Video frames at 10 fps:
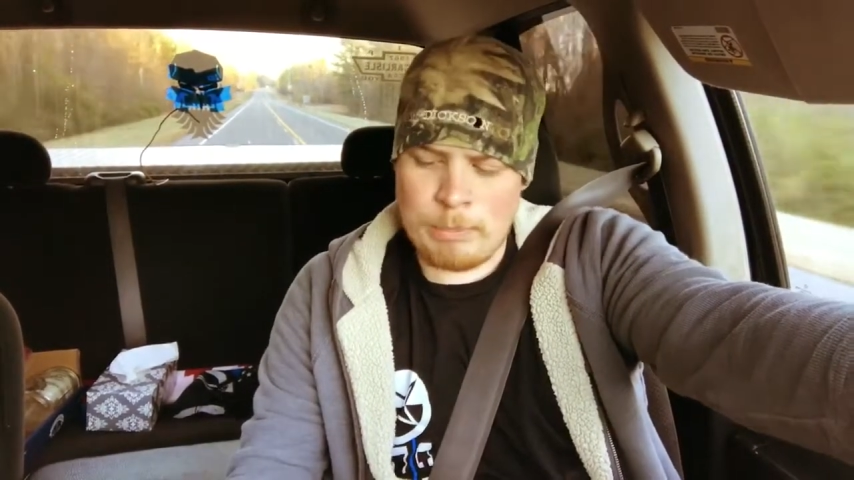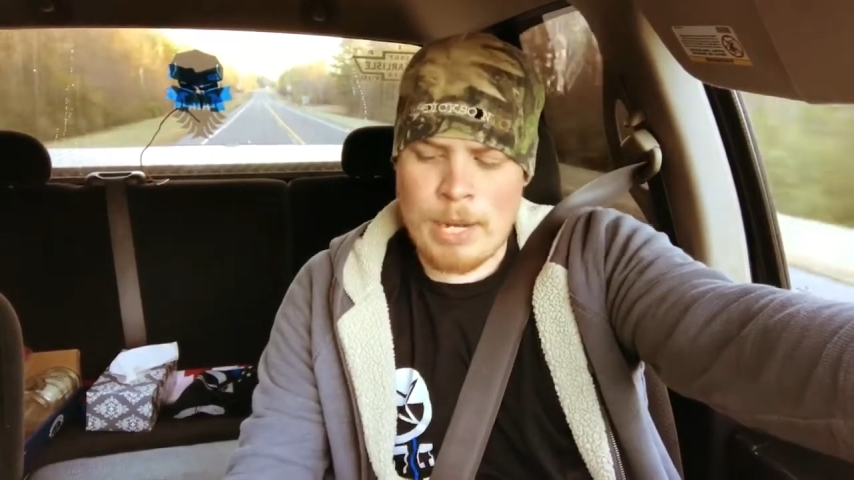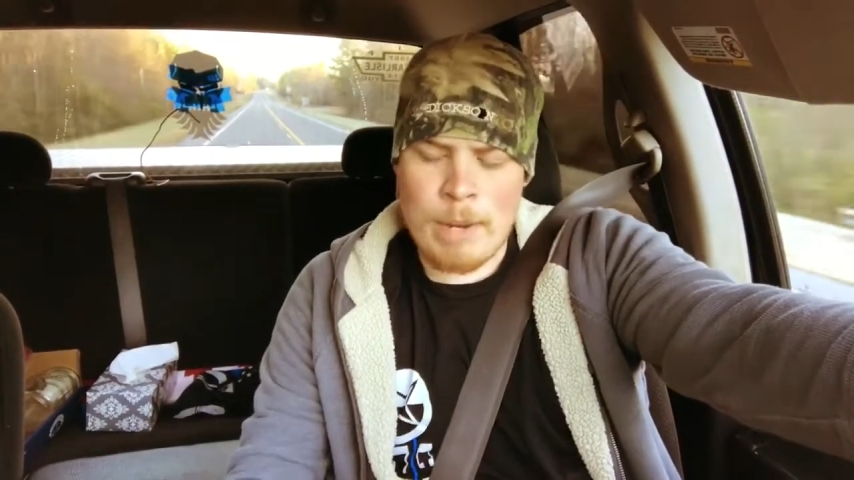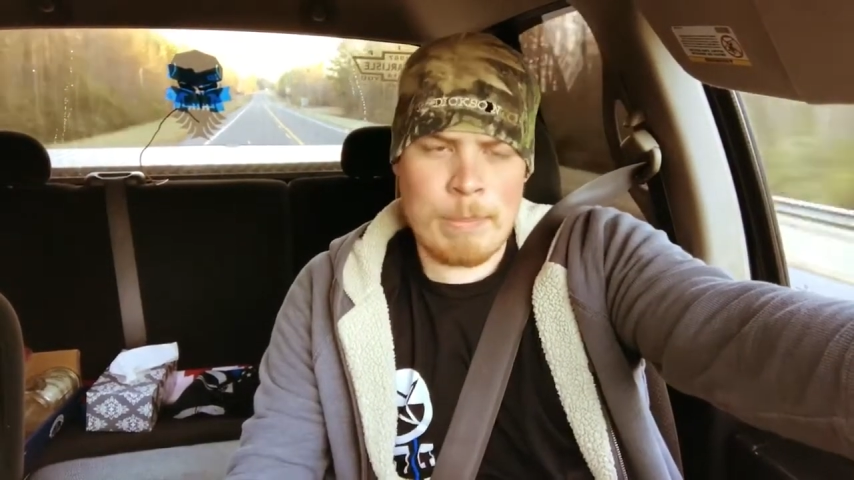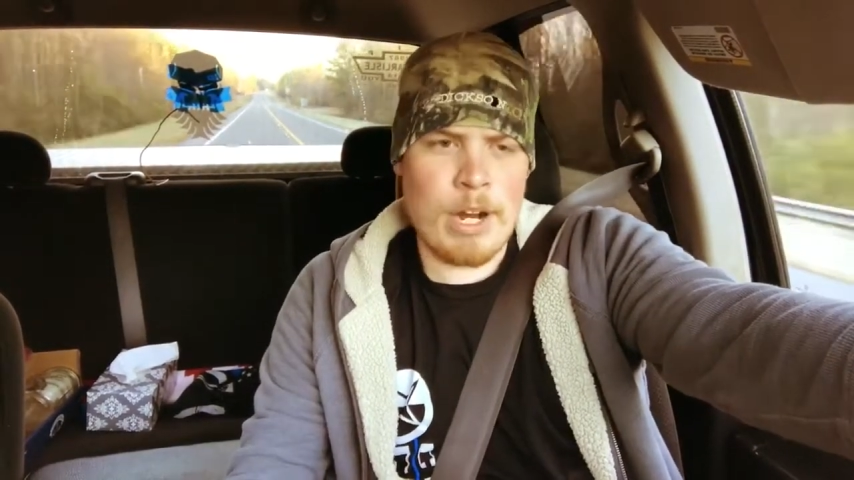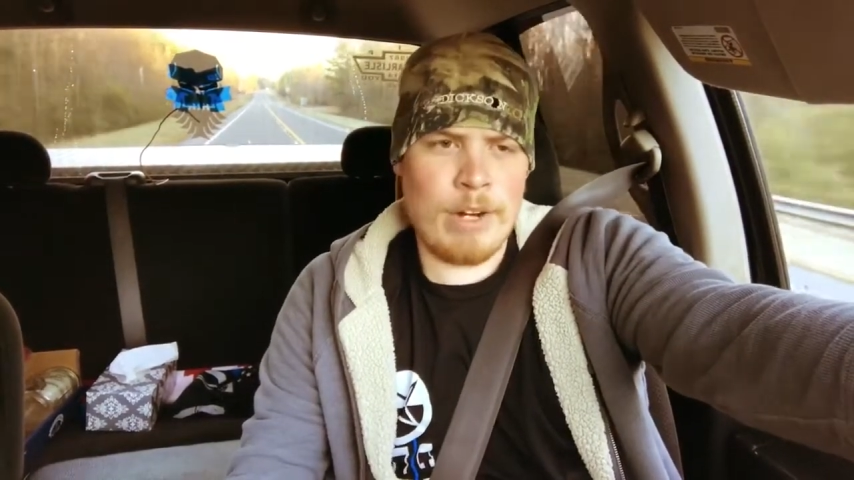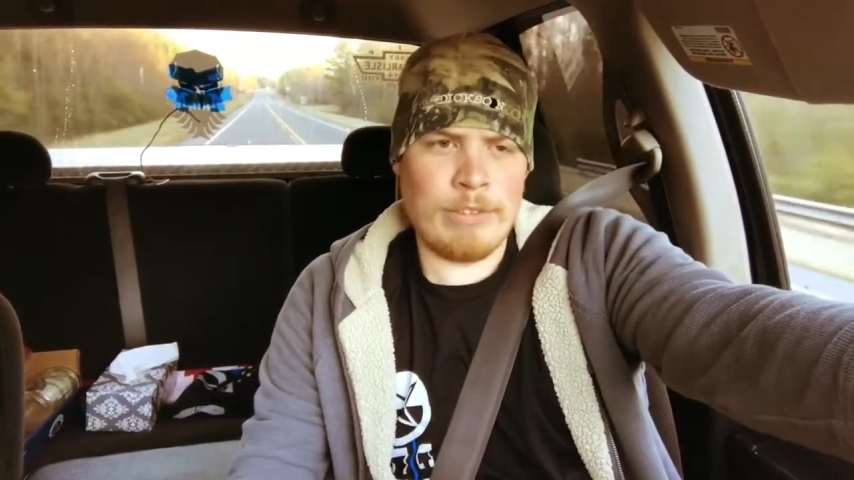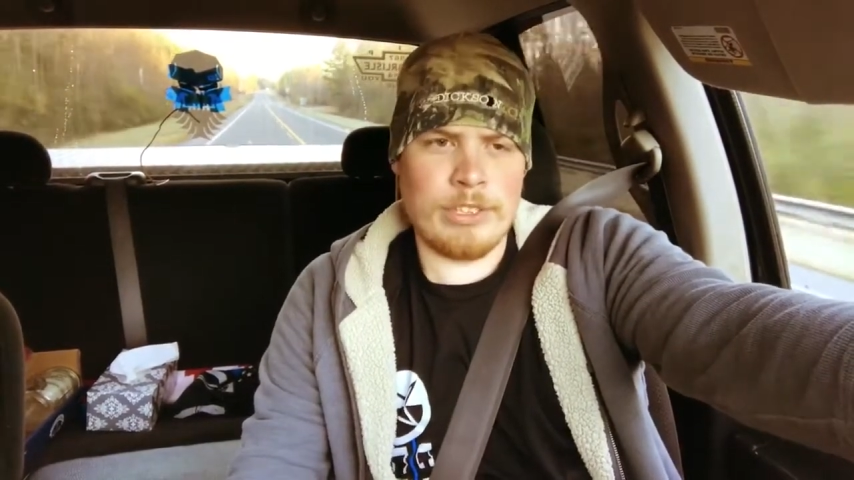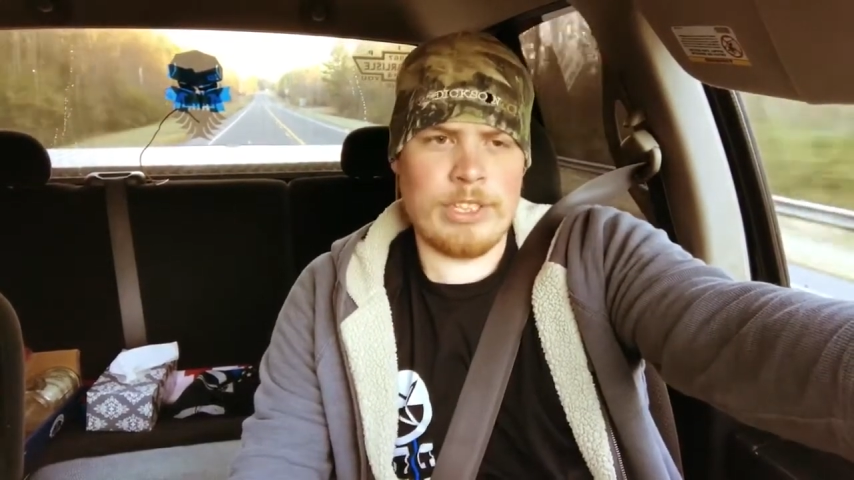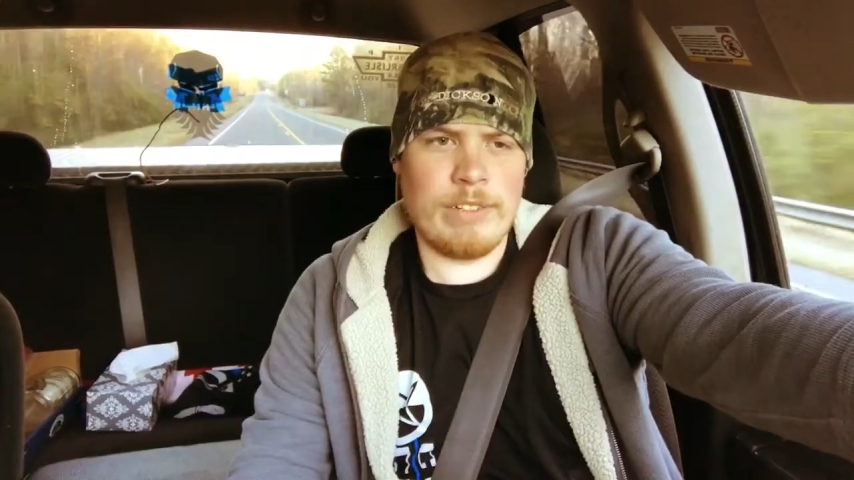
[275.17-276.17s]
pop off
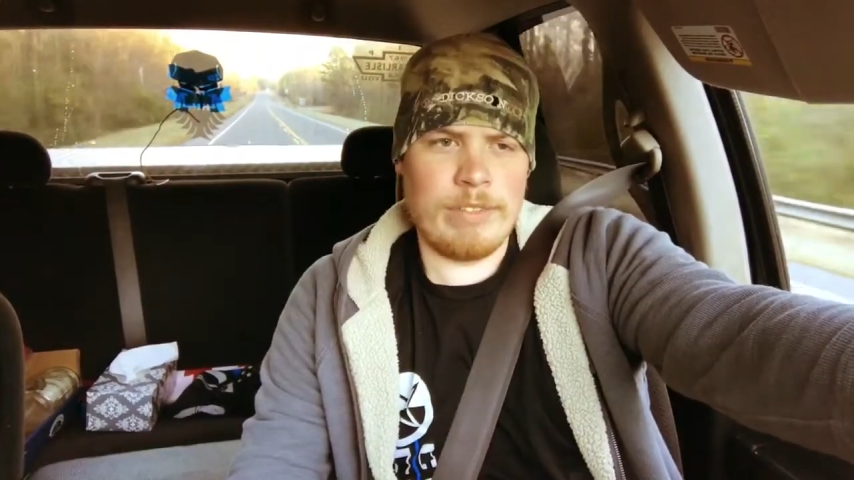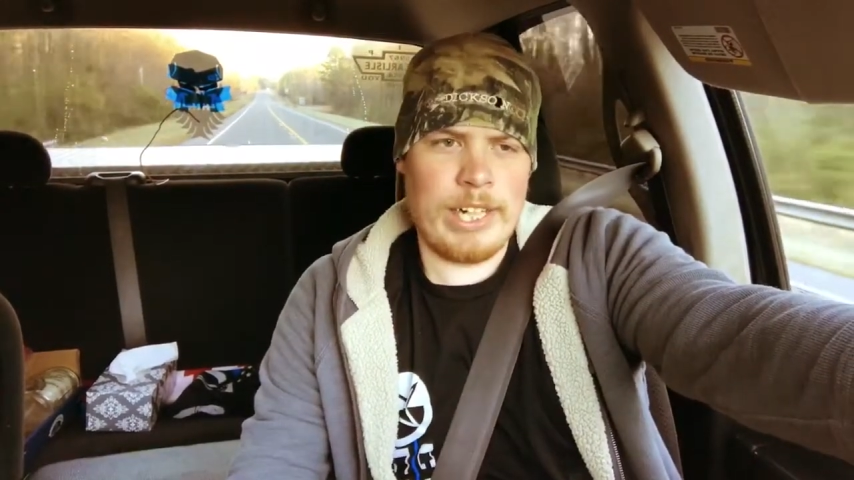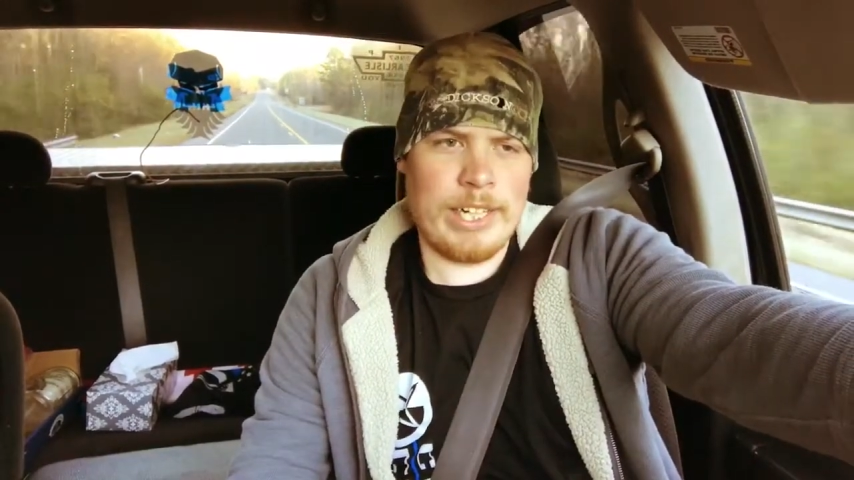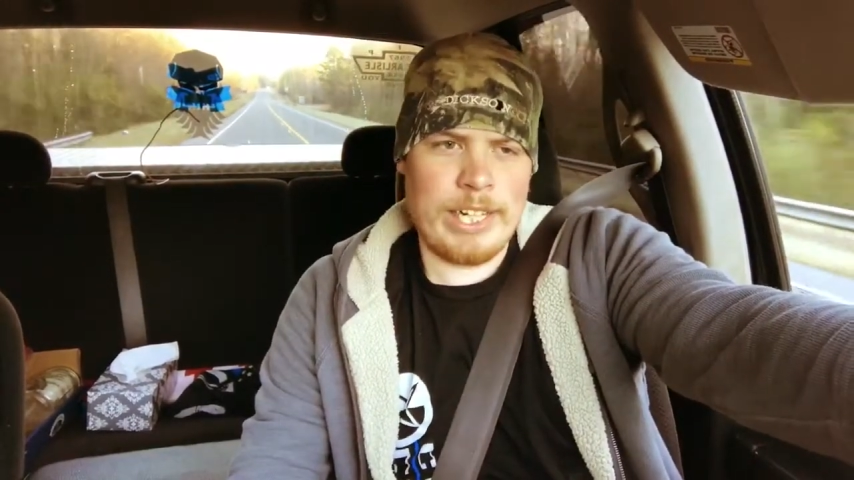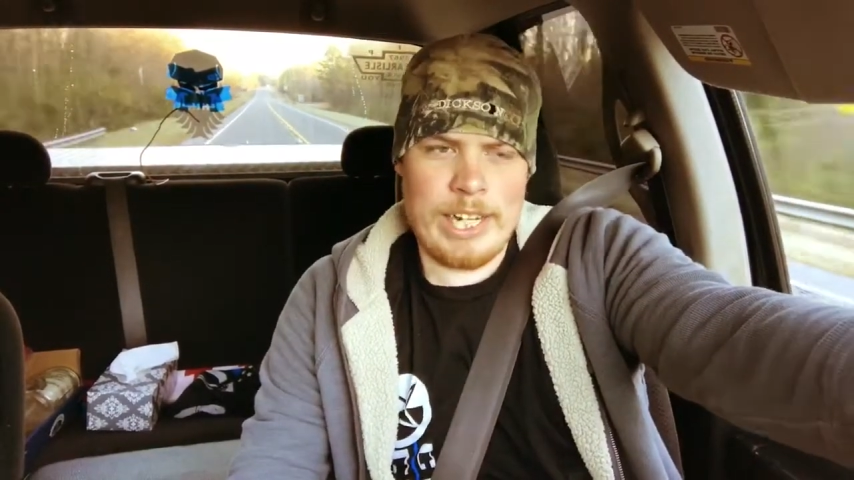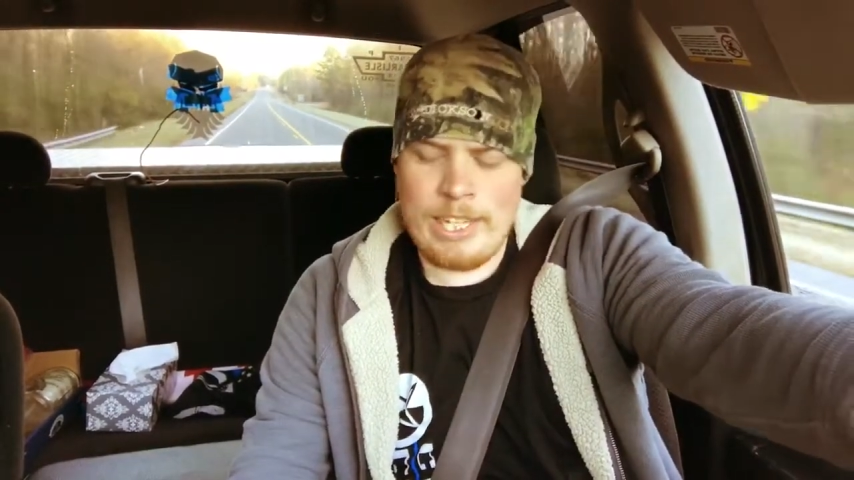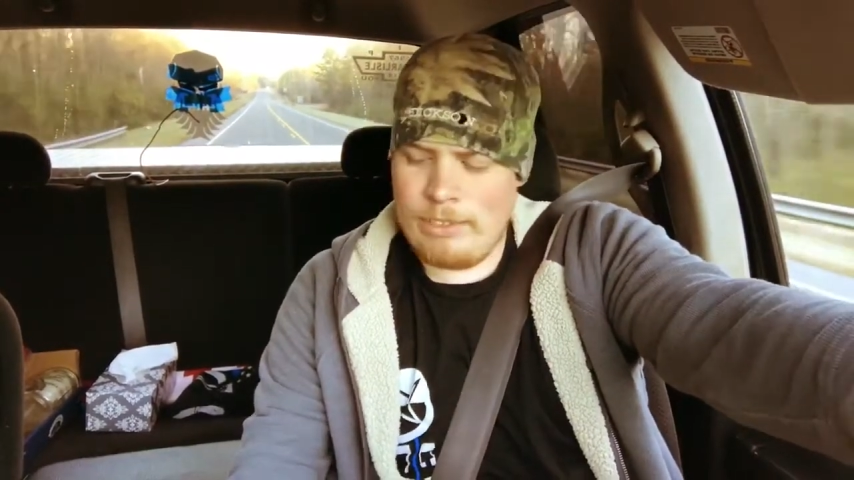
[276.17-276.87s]
and stuff like that,